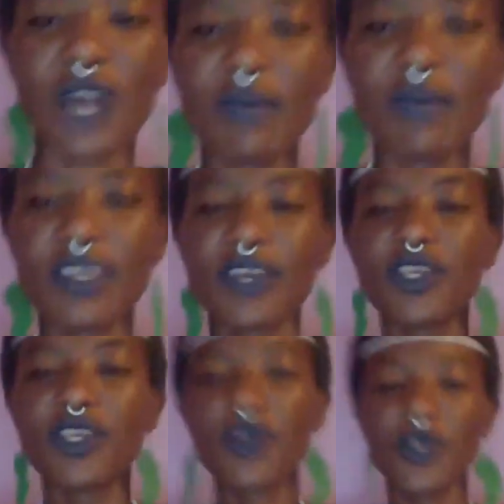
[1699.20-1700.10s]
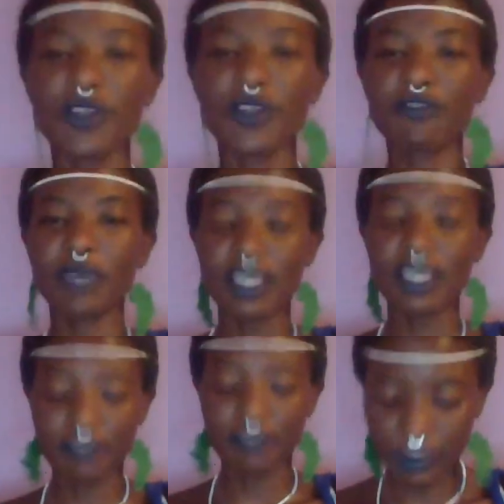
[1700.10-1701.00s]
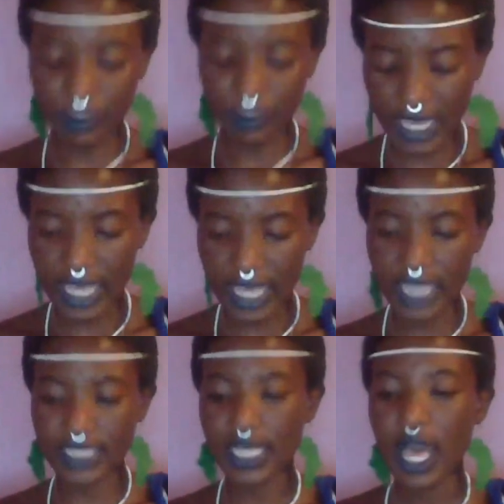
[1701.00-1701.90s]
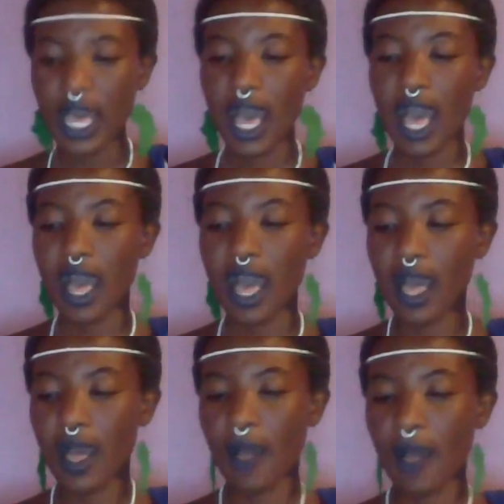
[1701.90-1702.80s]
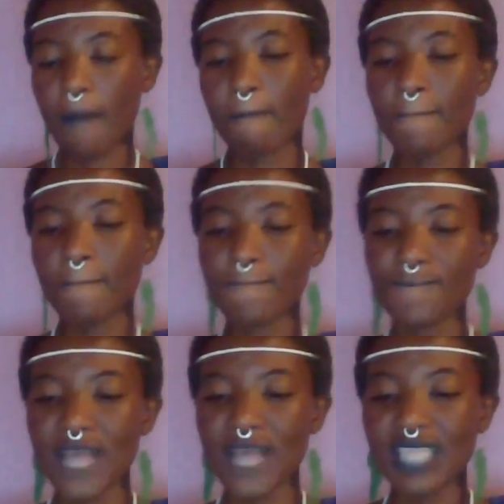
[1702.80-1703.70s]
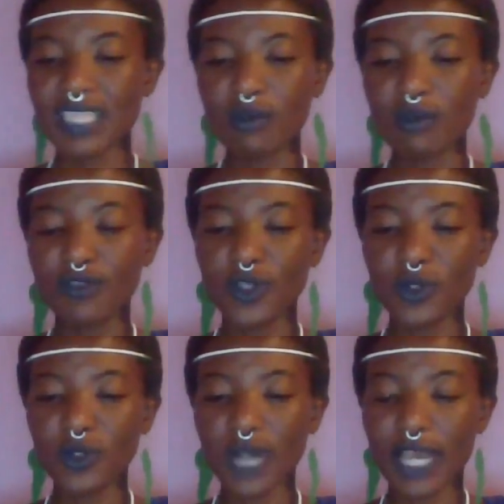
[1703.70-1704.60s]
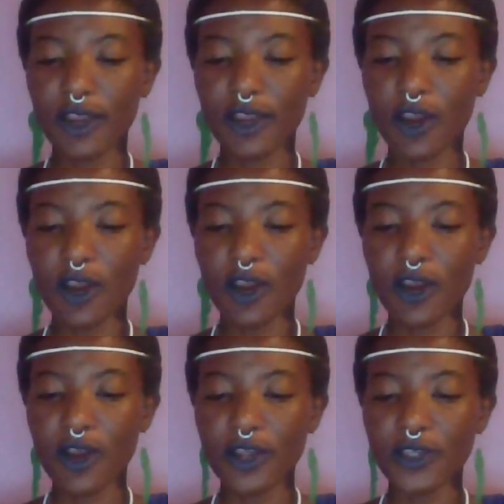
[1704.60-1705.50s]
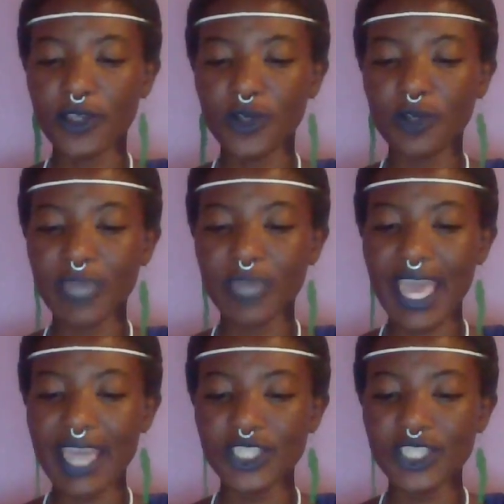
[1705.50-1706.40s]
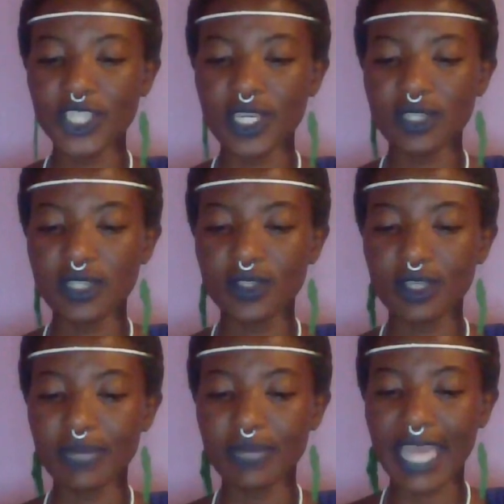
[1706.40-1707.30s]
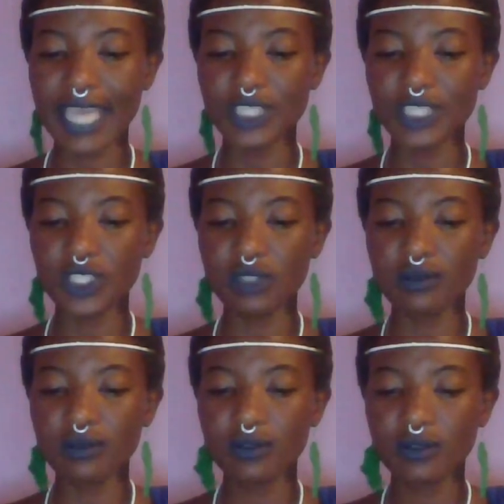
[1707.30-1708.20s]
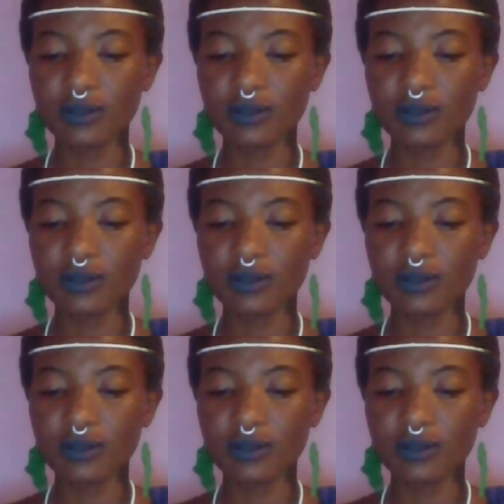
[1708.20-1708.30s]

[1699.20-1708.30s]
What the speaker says: So I'm hearing you could have been Philippines. Some of you, I heard you could be Asian. You could have been Asian.